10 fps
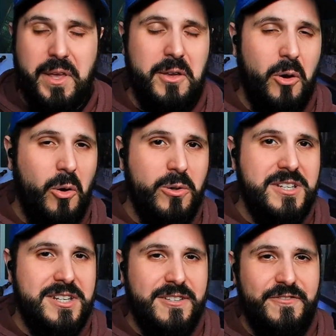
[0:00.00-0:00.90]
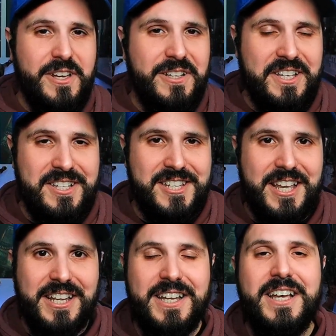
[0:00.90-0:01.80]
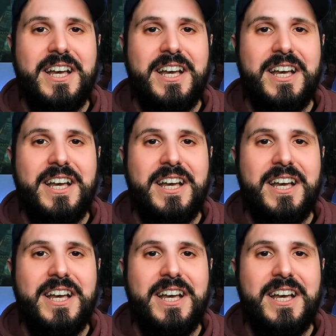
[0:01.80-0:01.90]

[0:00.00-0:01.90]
He holds his feelings in,